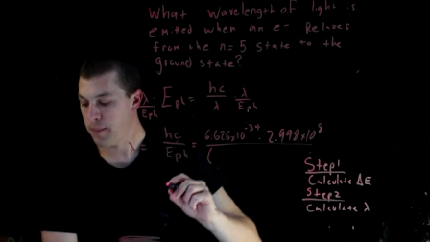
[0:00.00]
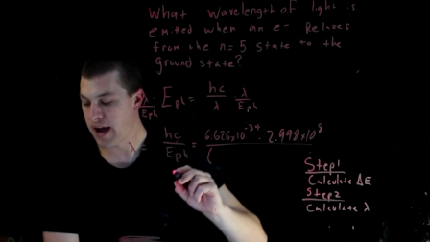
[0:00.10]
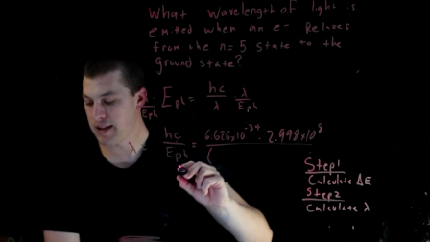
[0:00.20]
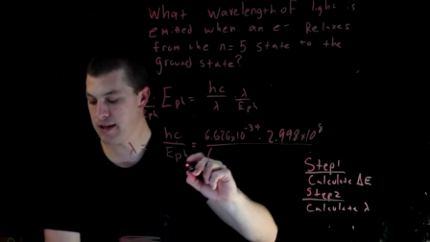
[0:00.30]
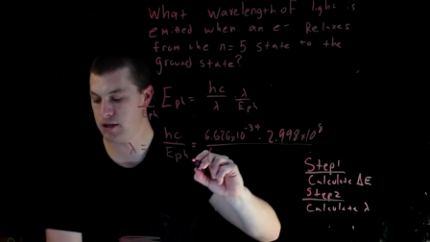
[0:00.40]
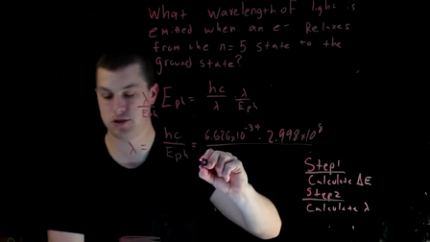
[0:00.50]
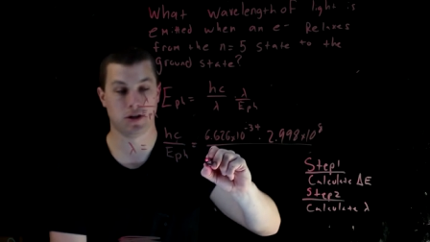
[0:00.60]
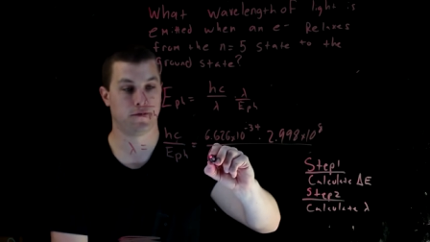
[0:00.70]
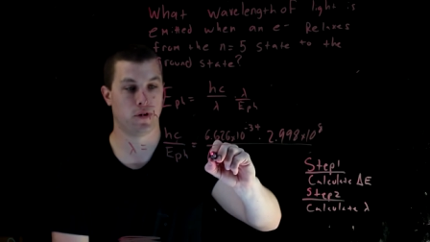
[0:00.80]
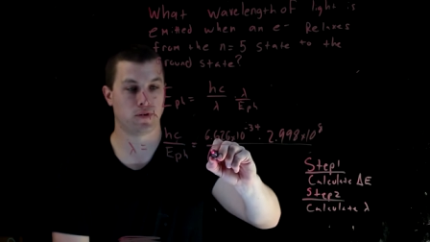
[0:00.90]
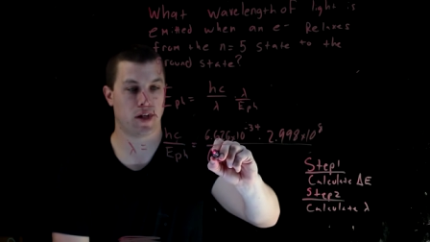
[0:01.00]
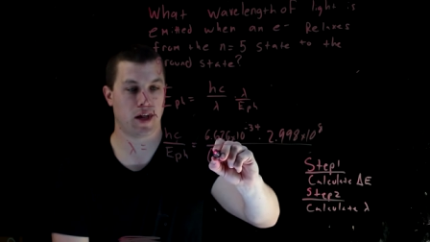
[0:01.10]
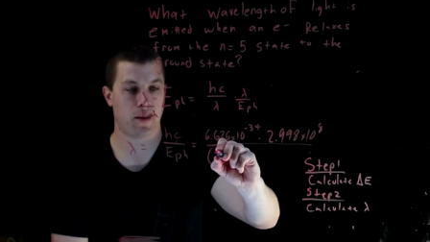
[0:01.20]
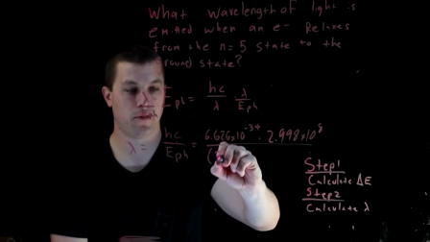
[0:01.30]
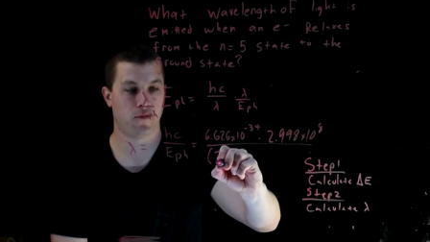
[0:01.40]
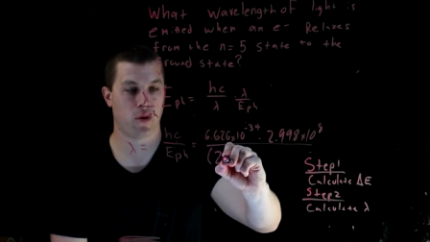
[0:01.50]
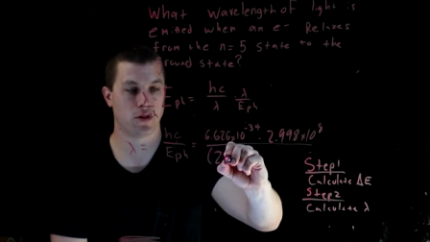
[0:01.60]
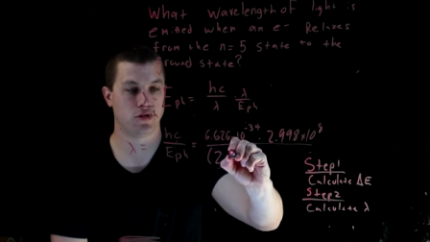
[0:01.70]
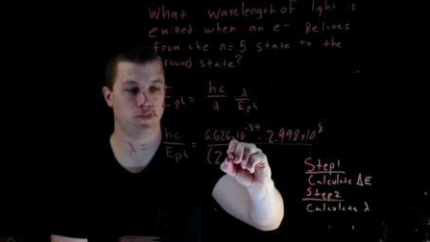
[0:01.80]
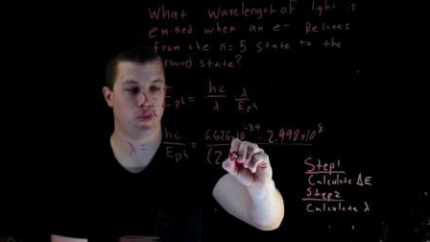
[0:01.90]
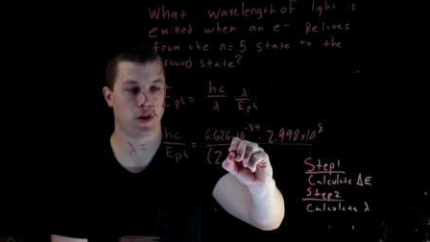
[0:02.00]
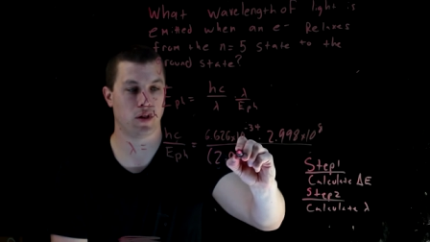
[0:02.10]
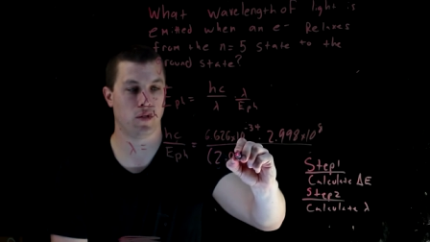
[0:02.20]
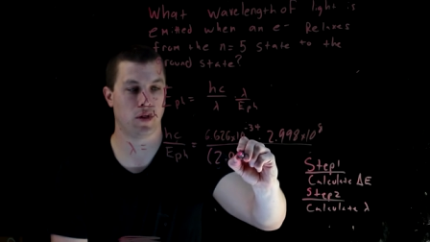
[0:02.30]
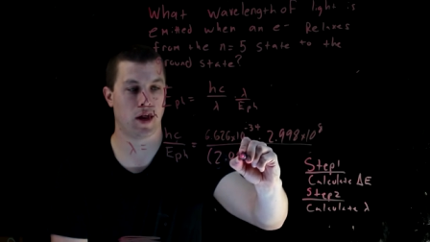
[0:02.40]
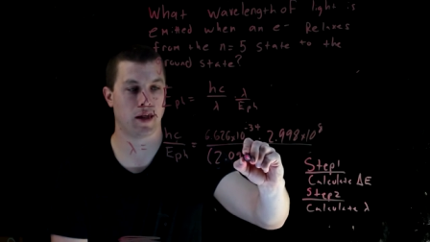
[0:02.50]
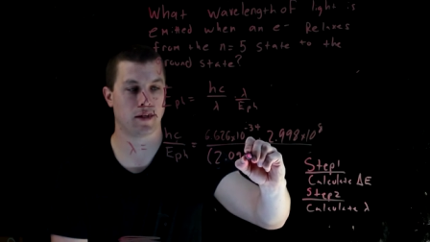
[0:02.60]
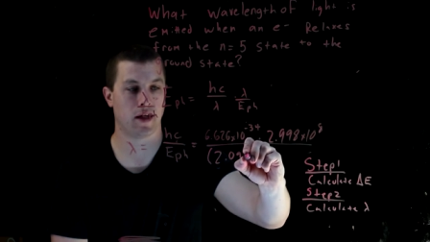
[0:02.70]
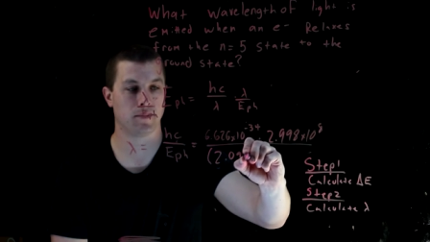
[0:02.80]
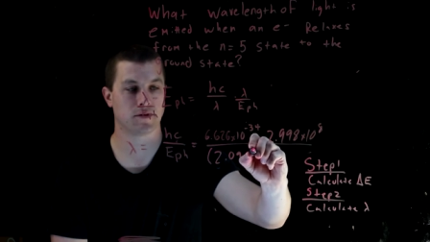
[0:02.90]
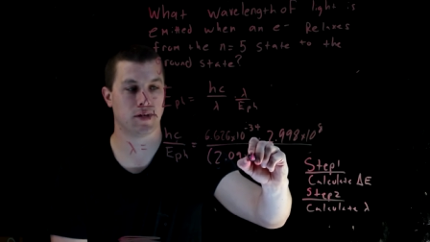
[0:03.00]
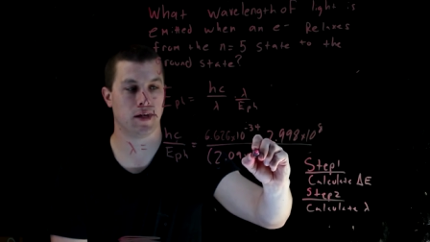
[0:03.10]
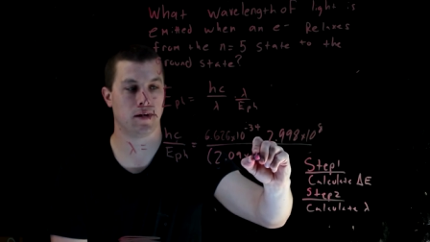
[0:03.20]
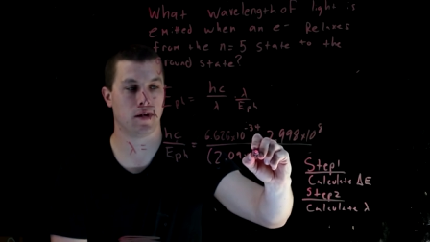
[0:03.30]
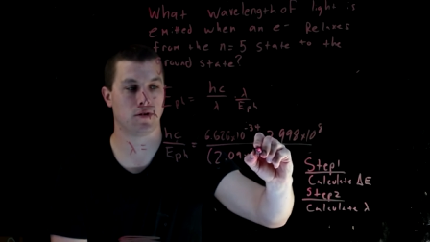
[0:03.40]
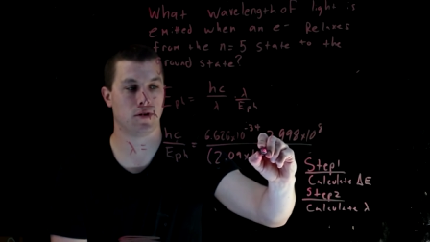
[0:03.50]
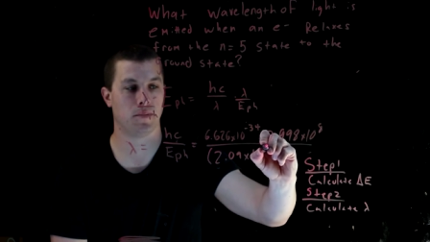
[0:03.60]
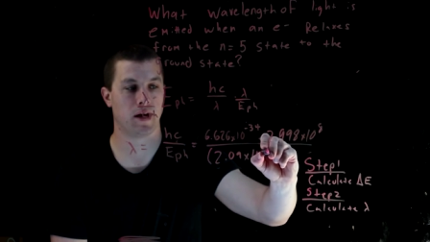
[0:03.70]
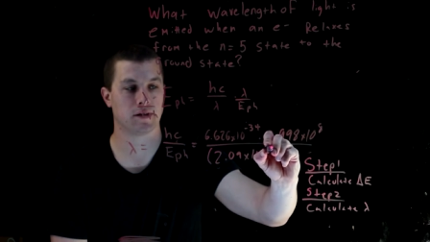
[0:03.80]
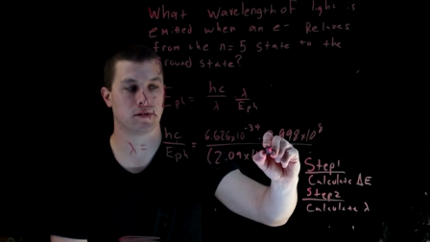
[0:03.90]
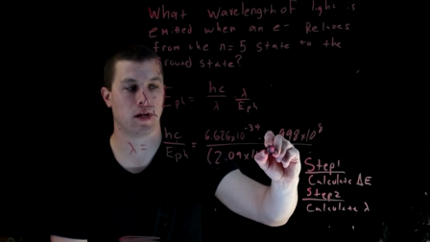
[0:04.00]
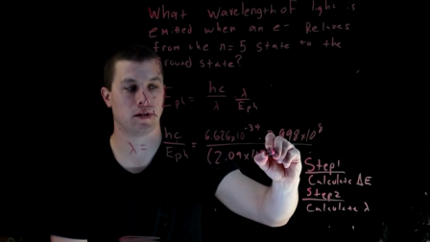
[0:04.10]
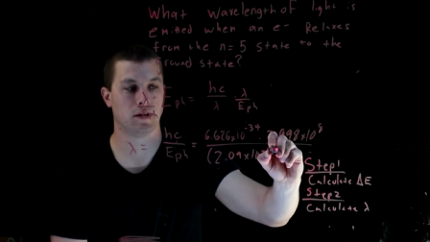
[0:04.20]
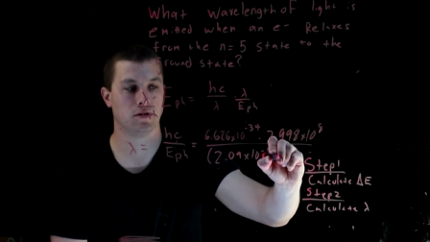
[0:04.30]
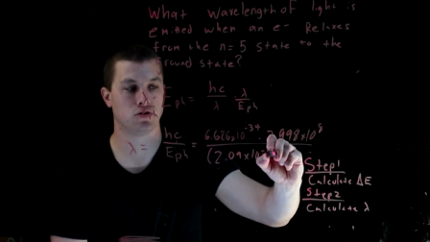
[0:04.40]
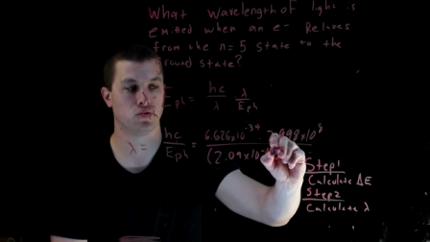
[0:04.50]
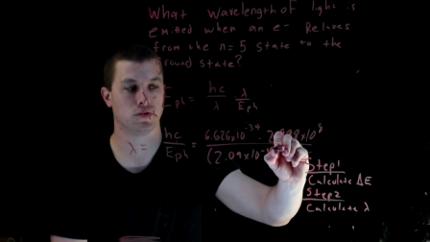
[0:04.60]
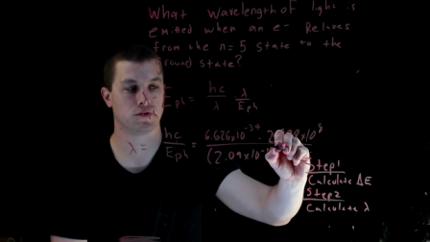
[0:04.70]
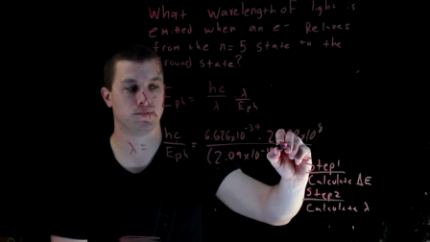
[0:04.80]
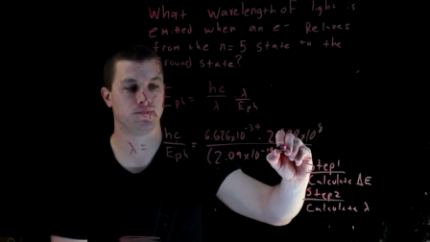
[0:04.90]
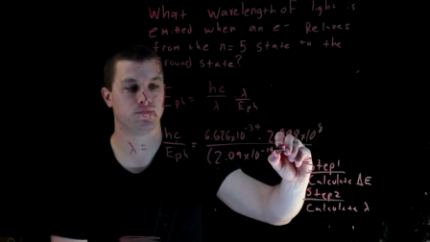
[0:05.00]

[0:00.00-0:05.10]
by the energy of the photon I got before, 2.09 times 10 to the minus 19 joules.